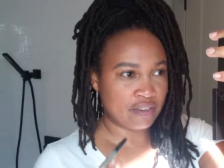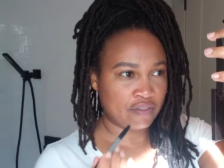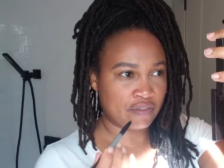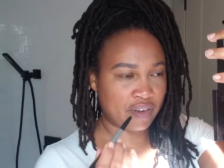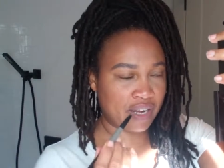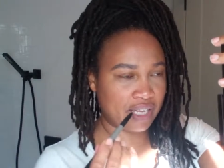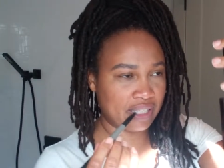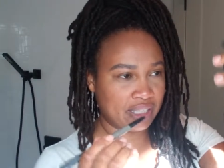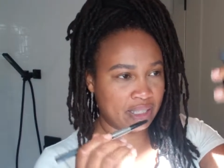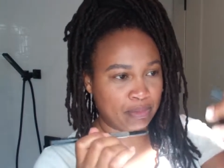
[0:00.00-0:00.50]

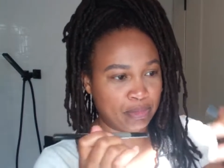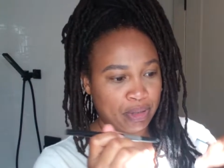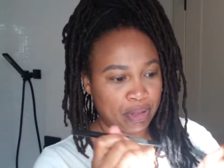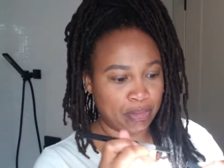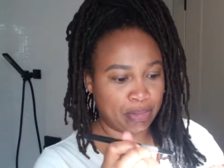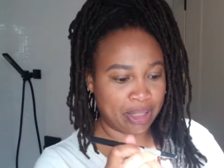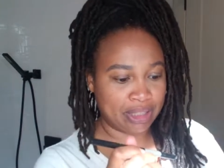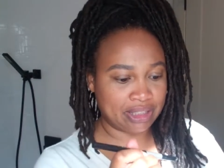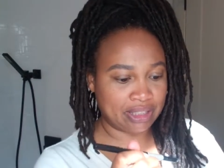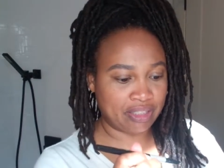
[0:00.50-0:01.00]
finally put
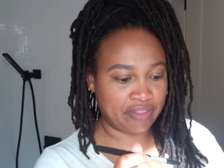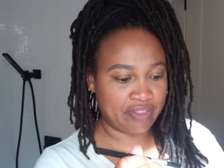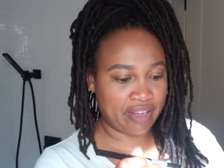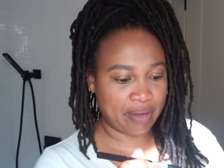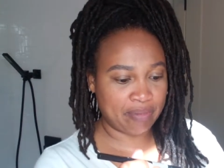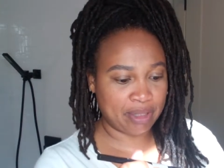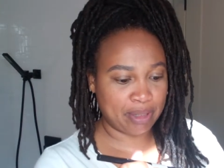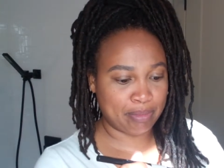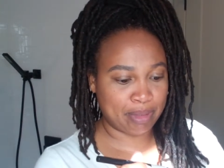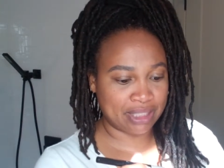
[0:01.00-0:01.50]
a, a
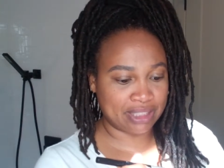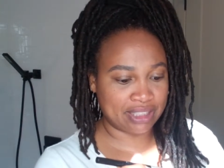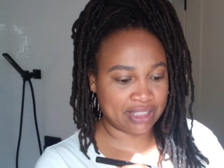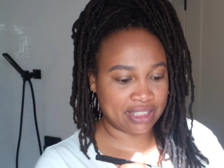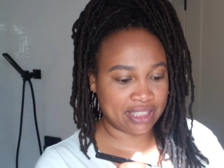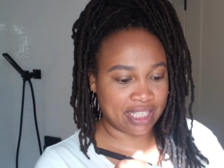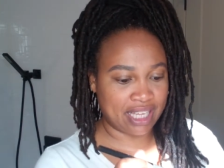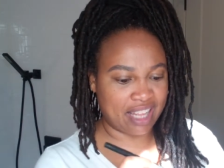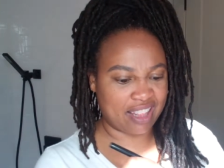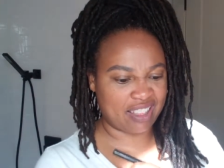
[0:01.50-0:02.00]
family budget
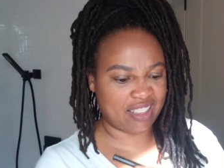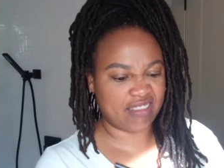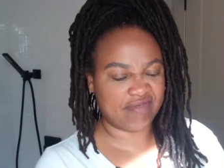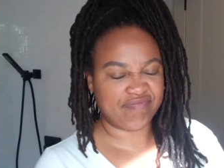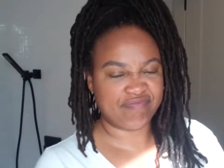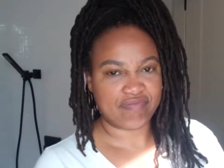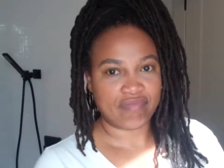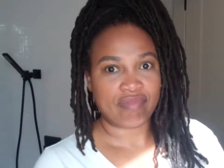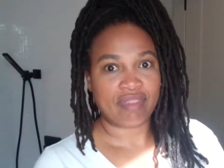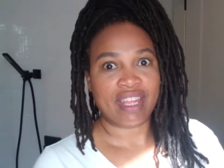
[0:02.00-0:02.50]
together.
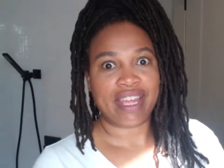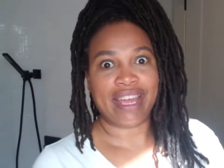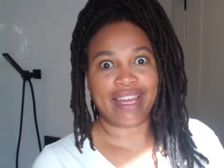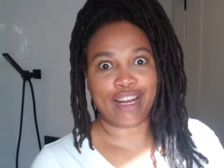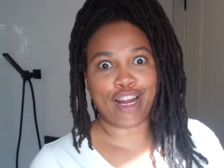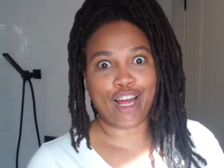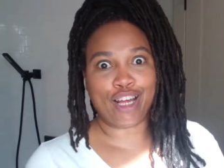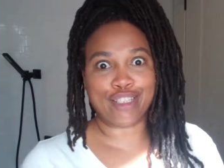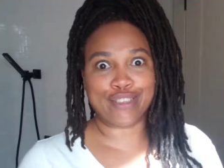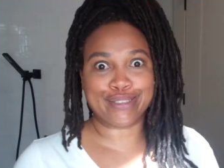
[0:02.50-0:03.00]
And
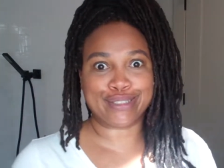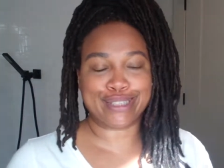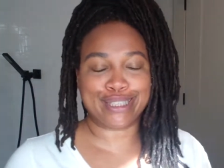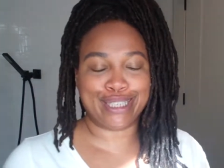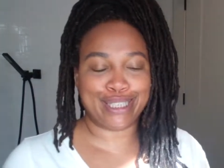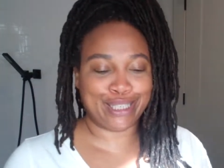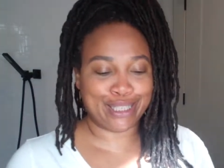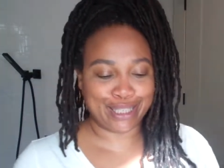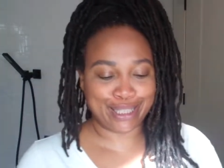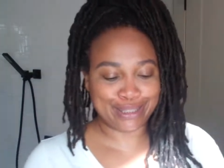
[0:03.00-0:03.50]

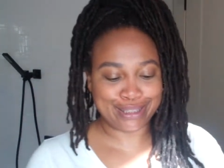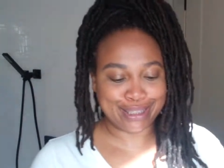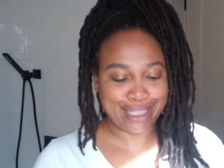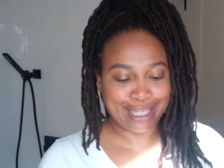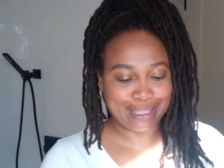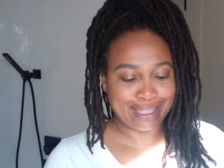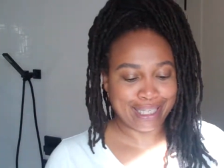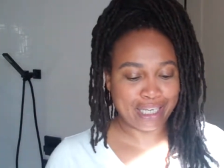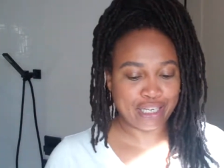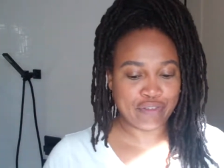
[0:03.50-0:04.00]
honestly, it's
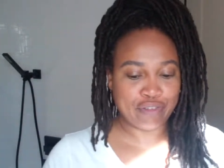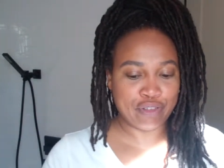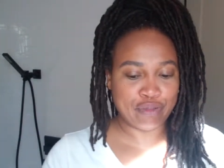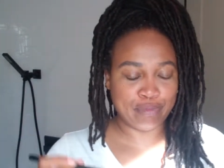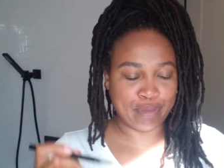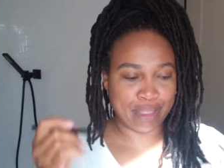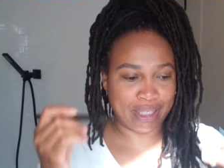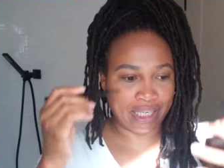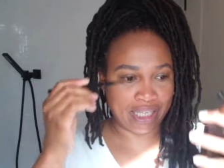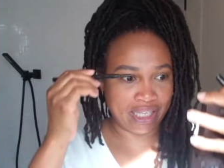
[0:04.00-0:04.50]
not like we've
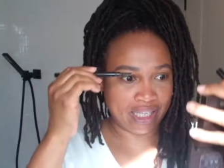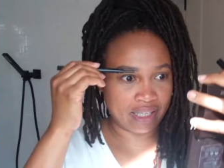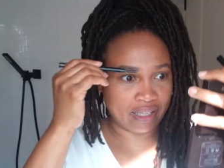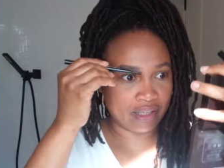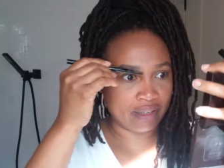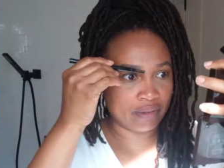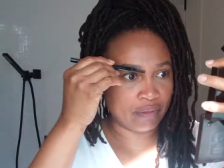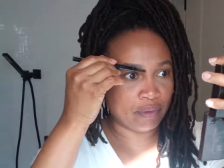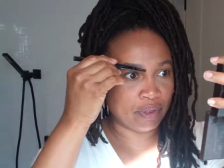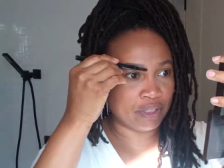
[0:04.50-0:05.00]
been like
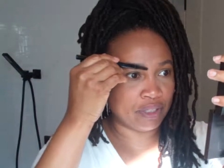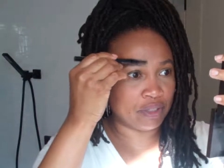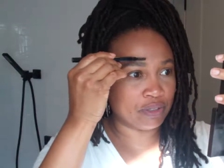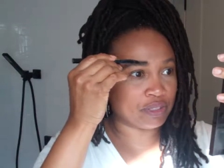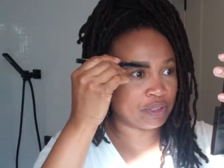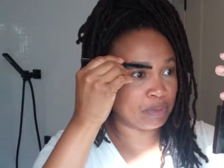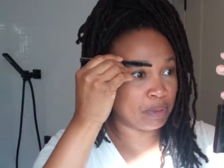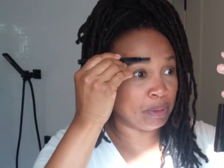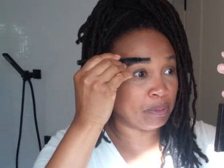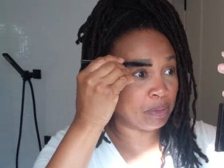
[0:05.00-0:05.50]
one of
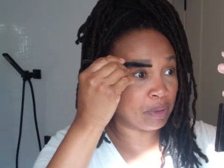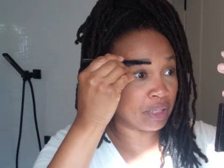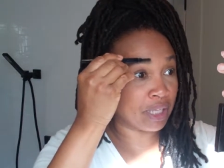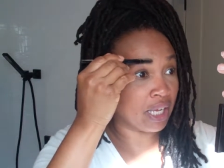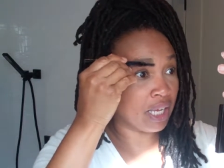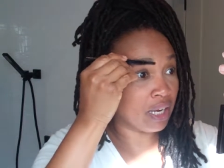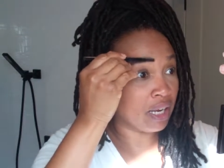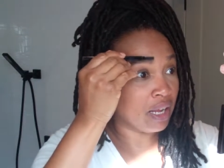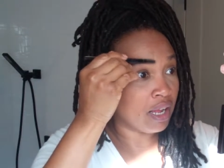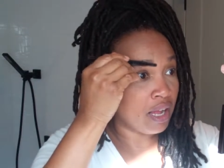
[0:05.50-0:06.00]
those people
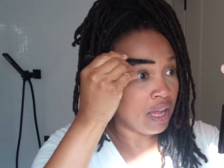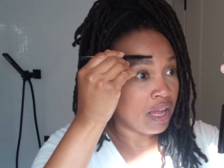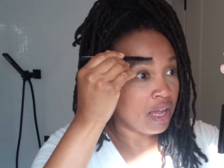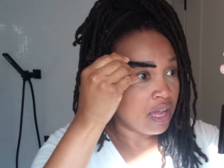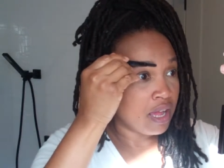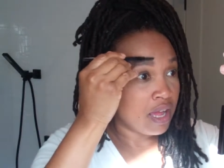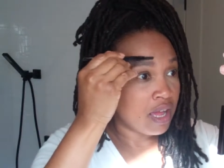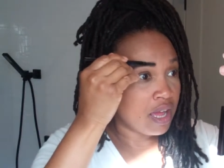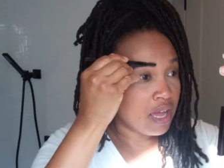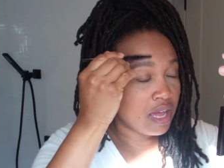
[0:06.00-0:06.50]
that,
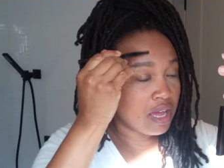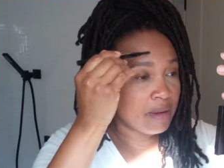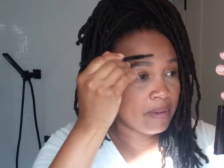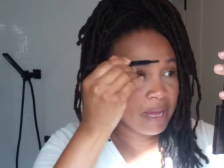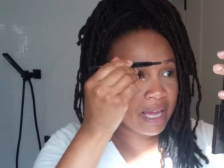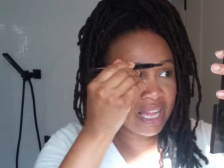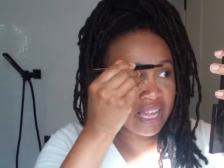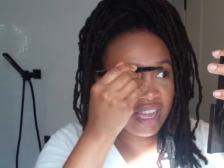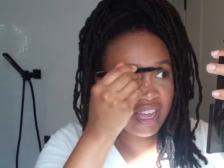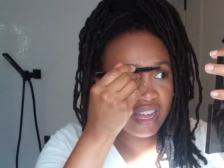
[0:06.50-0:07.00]
oh
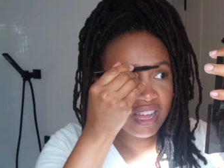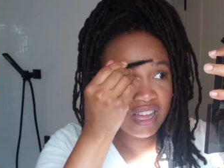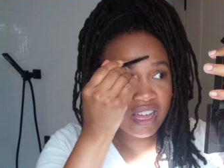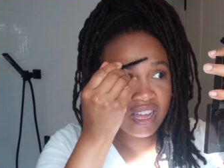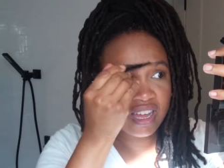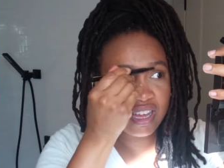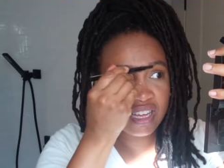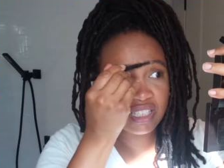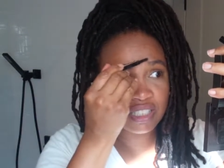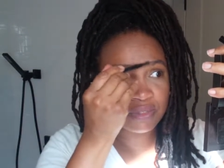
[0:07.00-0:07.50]
my
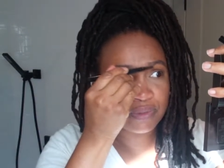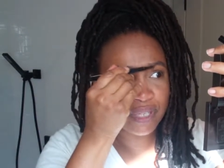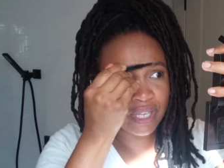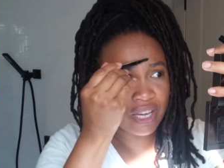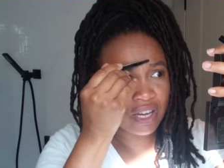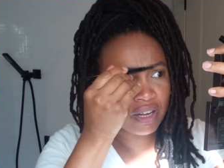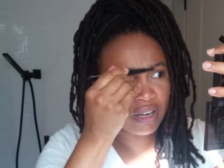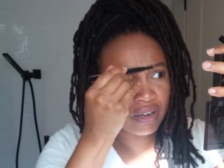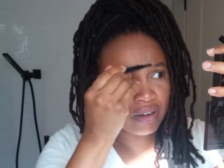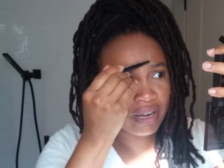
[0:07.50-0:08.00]
gosh, we
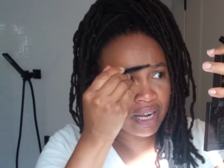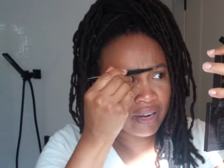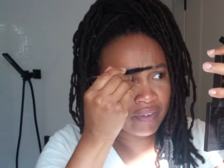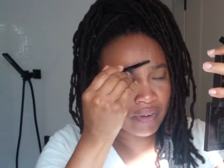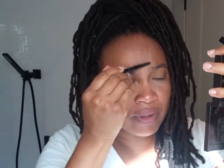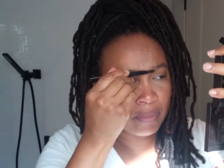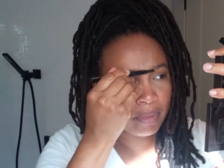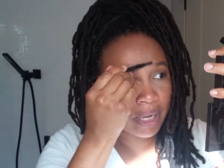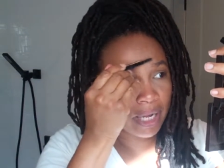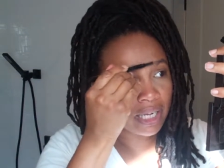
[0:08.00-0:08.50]
owe
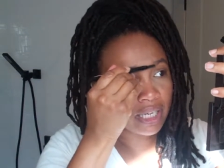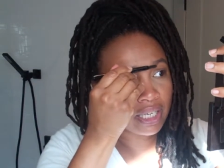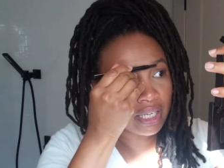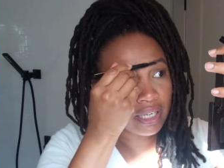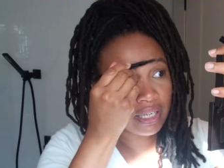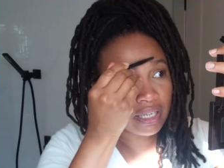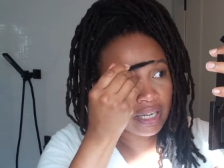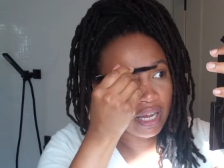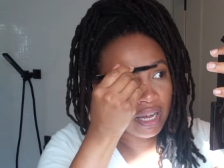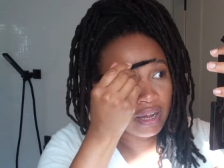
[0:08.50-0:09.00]

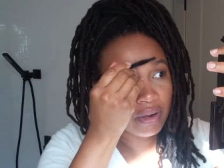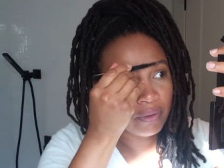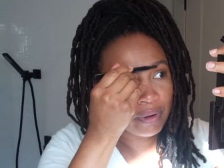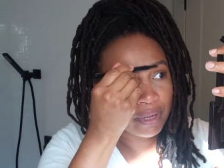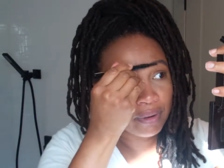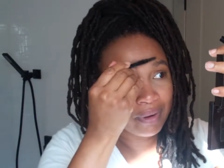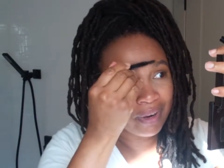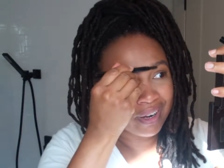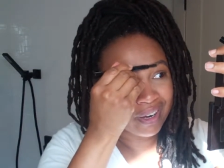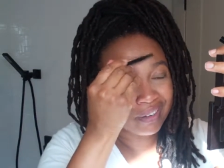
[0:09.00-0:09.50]
everybody. No,
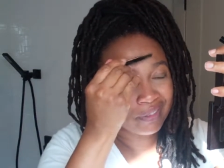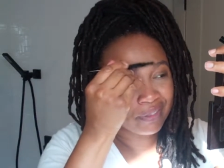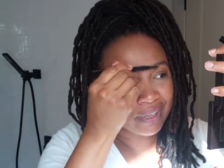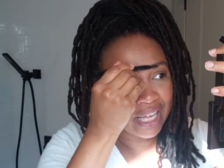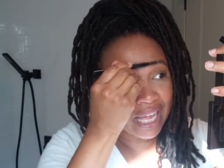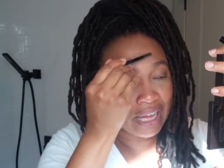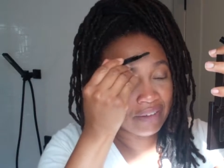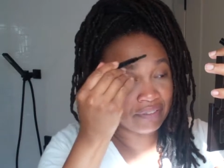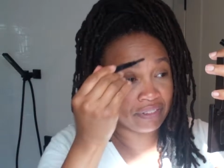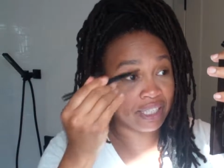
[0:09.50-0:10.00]
we weren't. We
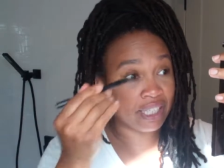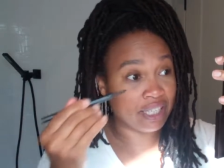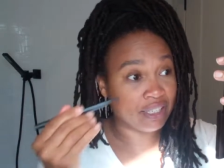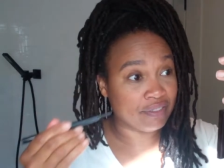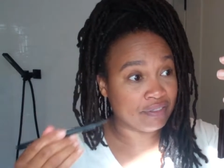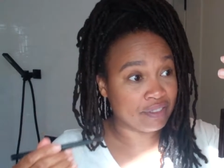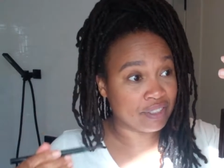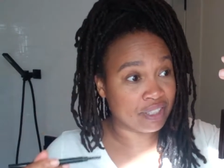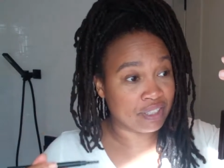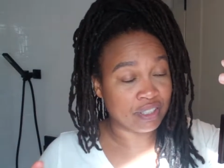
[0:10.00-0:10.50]
have
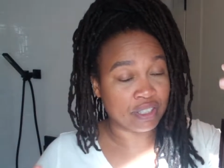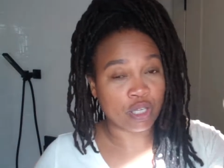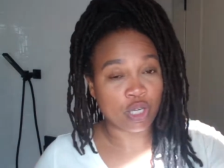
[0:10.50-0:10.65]
lived.